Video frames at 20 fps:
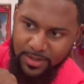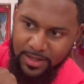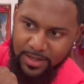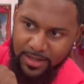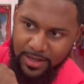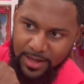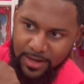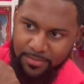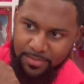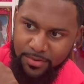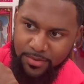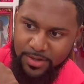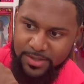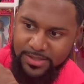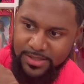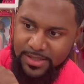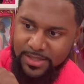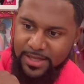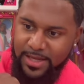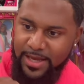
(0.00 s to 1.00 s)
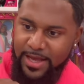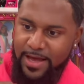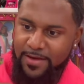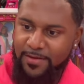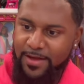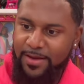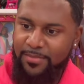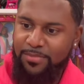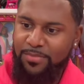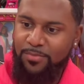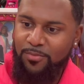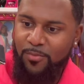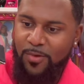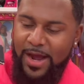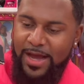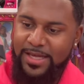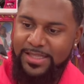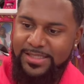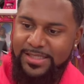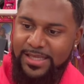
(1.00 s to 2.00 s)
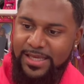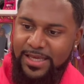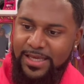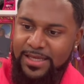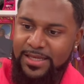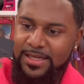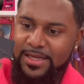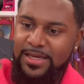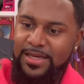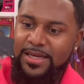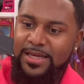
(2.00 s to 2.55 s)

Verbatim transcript: like porcelain, like have like white skin,